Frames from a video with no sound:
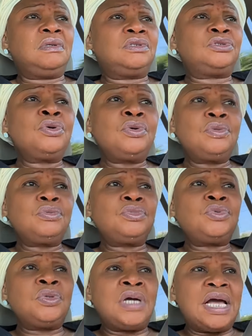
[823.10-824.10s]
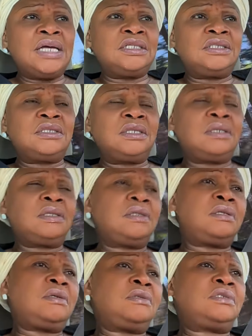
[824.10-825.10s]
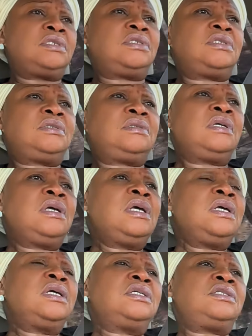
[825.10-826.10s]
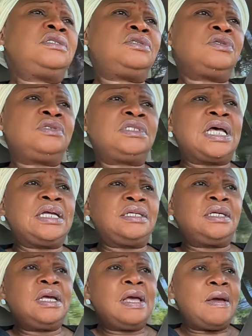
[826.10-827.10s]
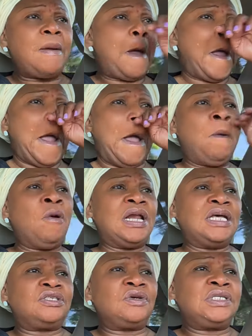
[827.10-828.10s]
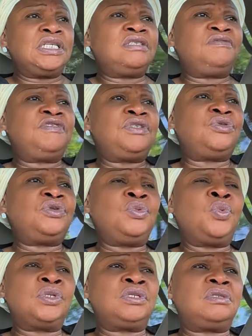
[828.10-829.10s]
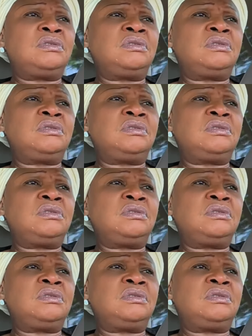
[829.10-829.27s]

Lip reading: So you guys, gosh, this is so sad. When I saw this video, I was